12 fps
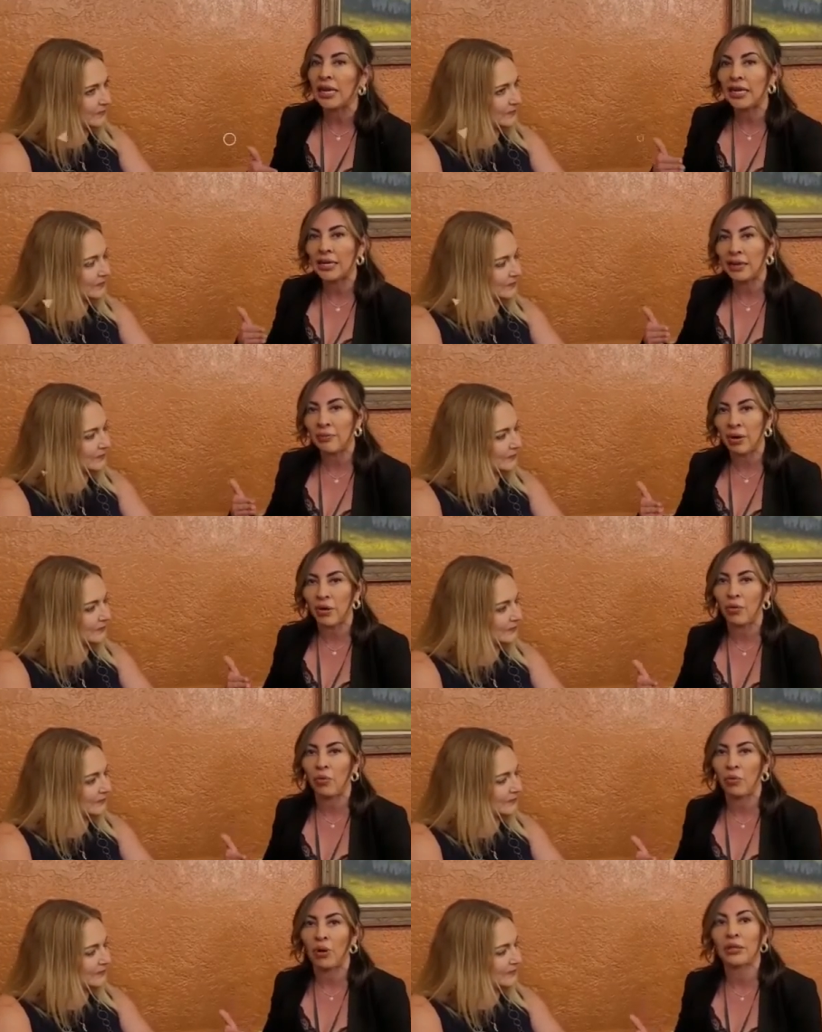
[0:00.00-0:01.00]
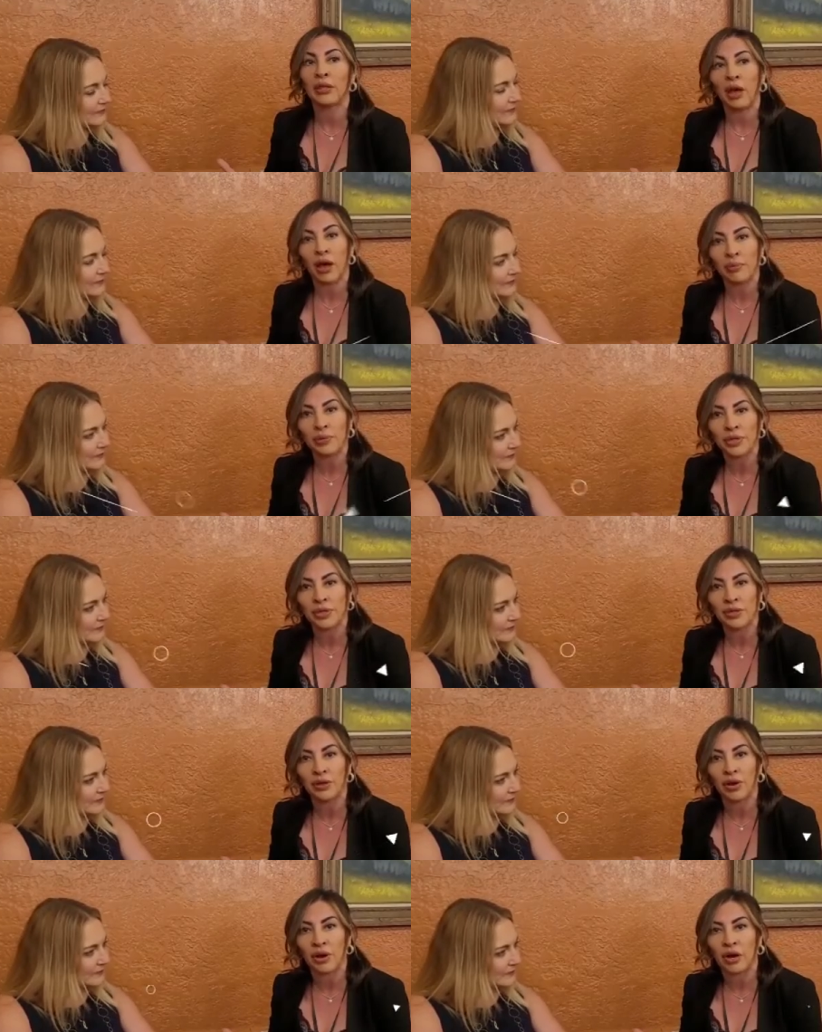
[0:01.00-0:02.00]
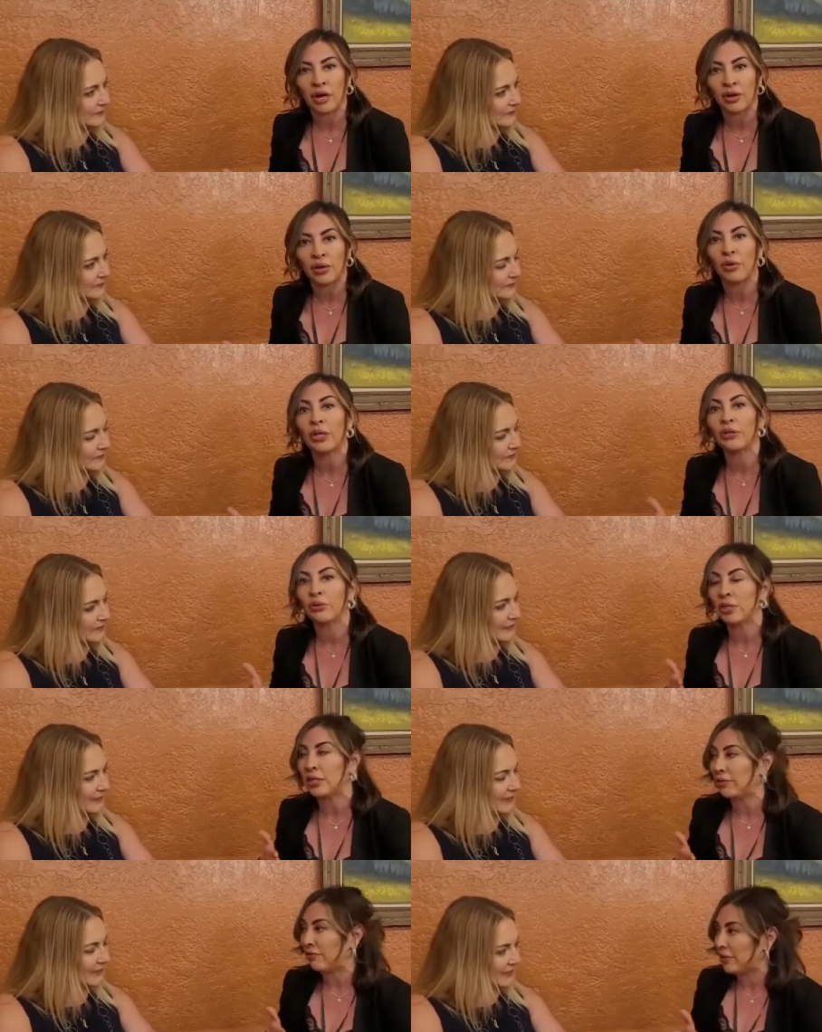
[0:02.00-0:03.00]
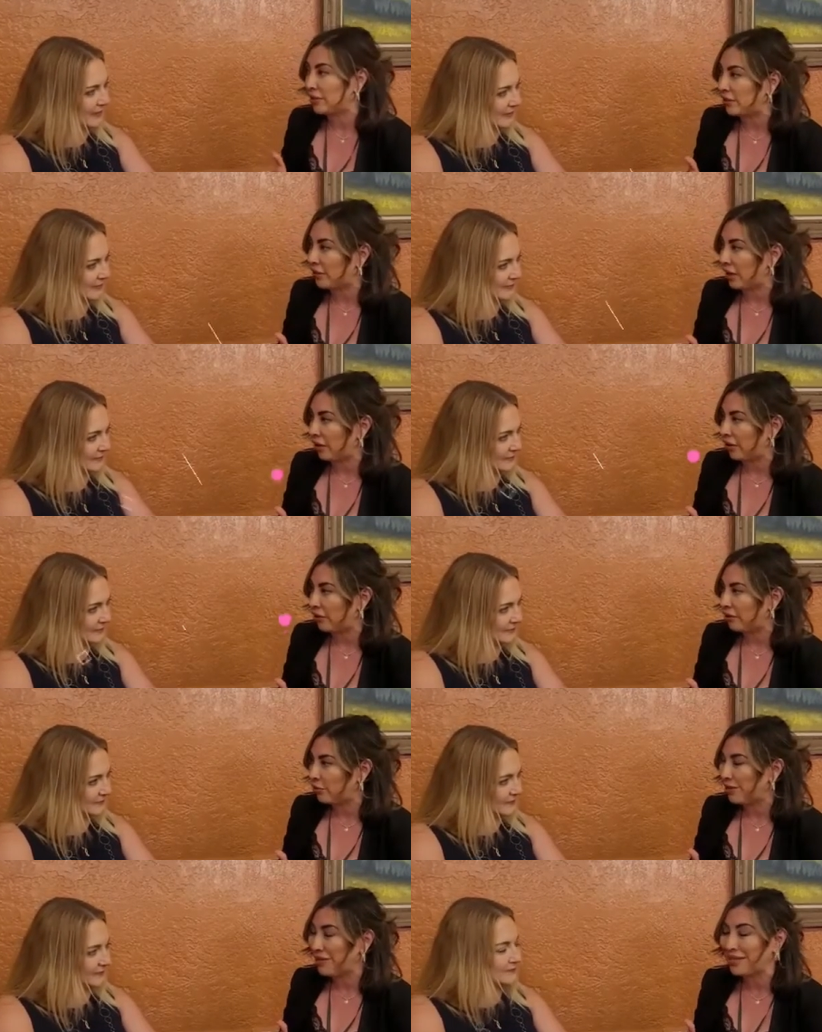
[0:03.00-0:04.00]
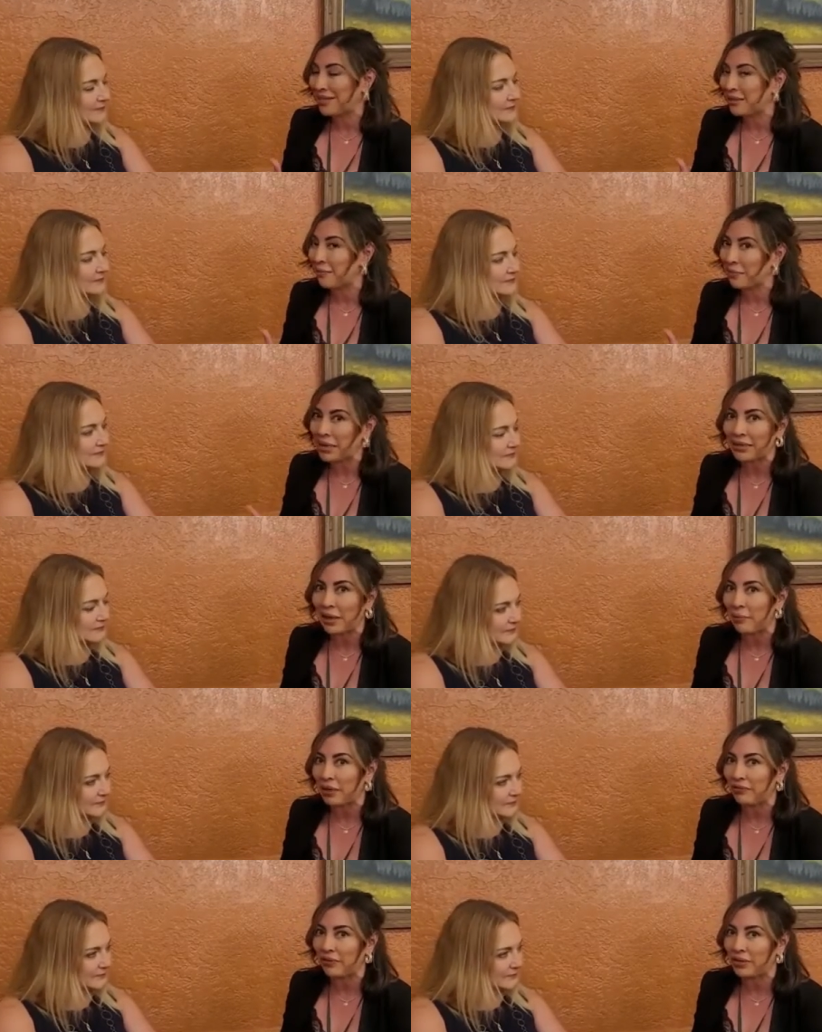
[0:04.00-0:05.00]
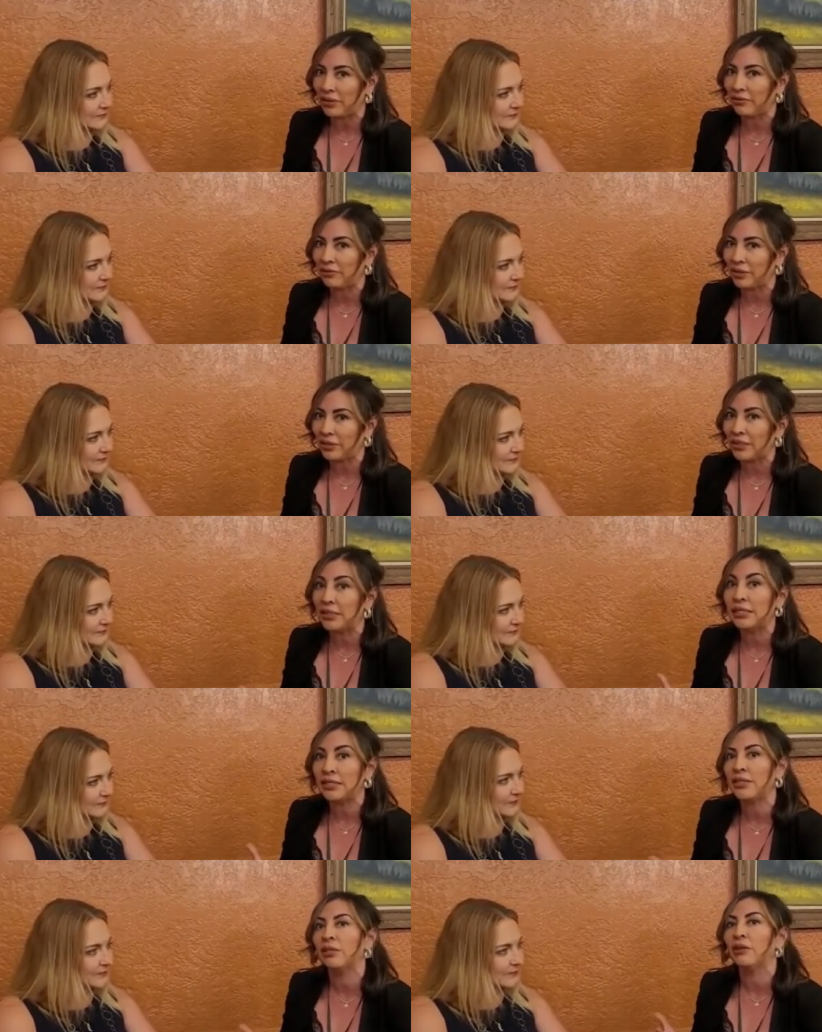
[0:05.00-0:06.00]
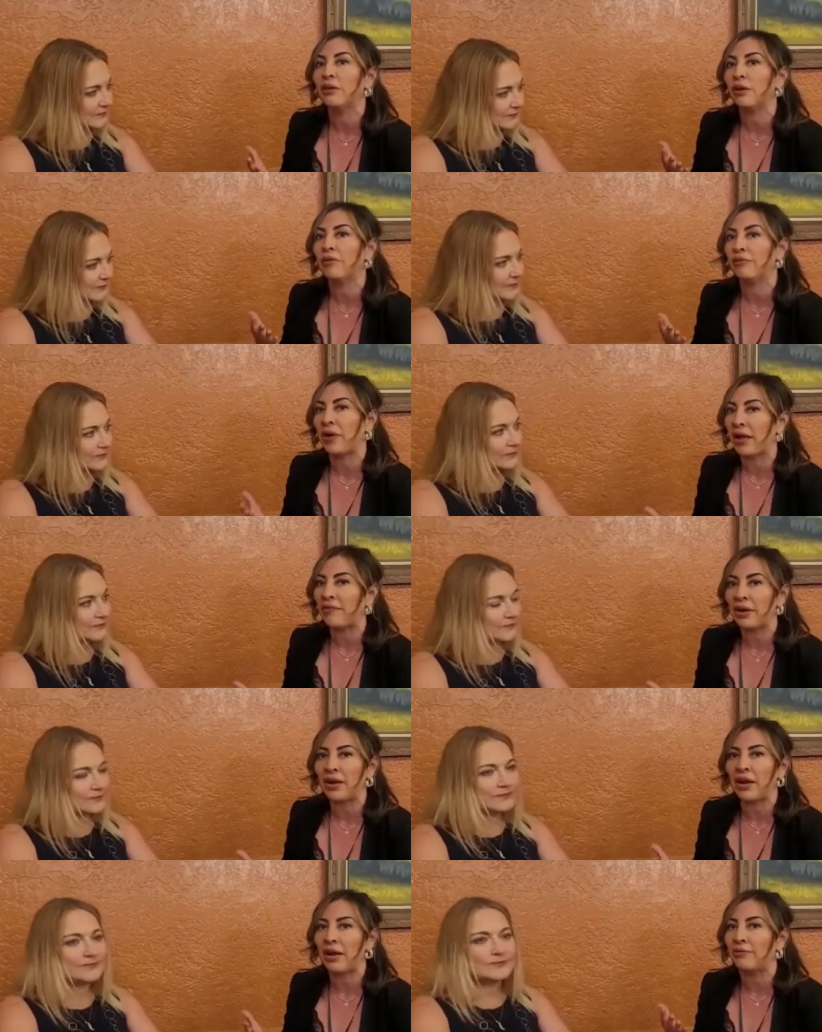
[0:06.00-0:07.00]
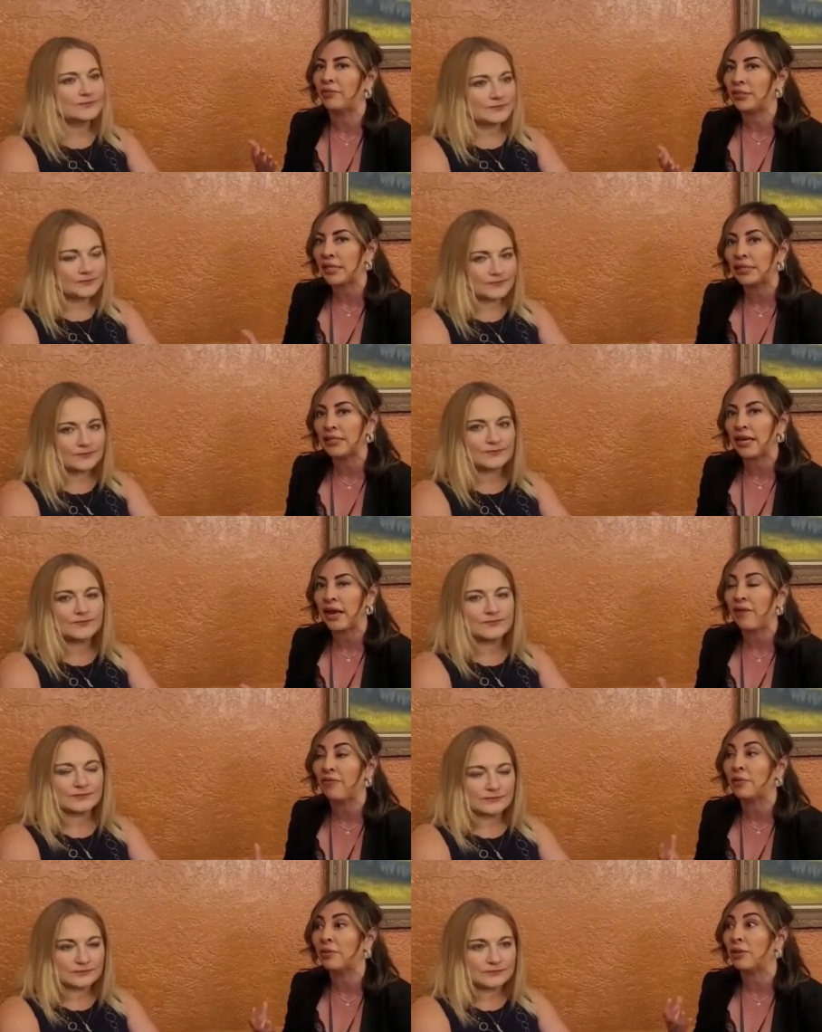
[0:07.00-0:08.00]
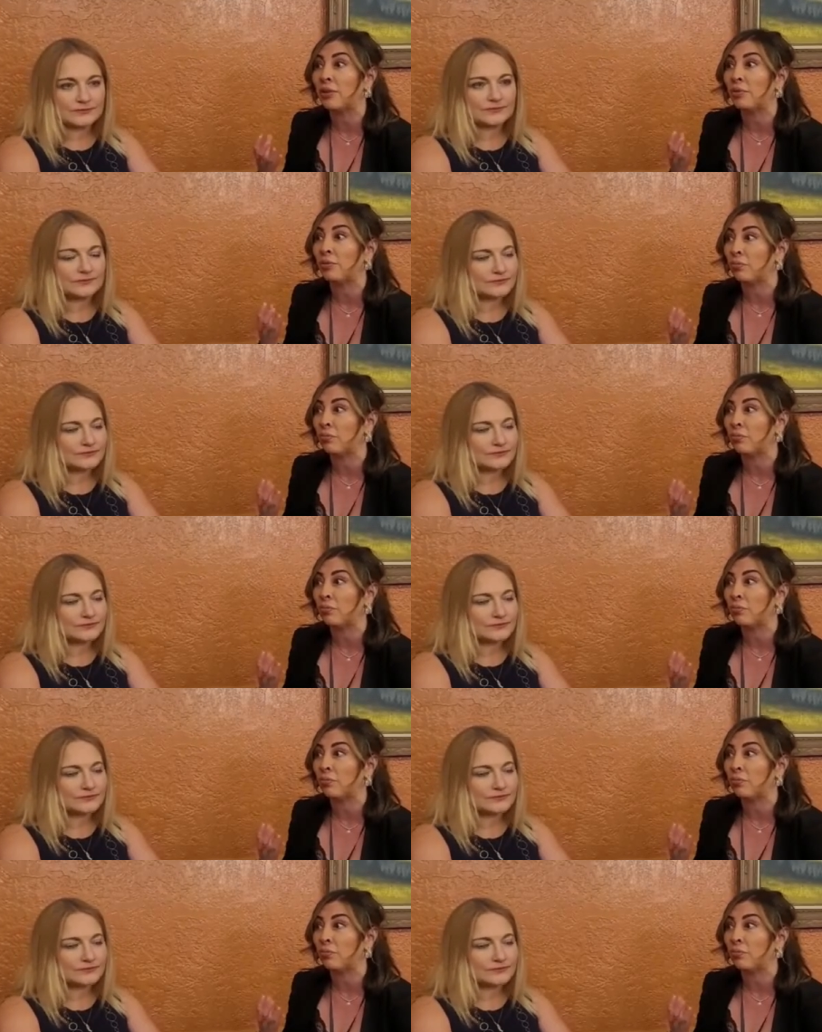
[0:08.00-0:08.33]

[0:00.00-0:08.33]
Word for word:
Speaker 1: letting them know what the options are going through the different scenarios because it doesn't make that big of a difference and still a five and a half six and a half is a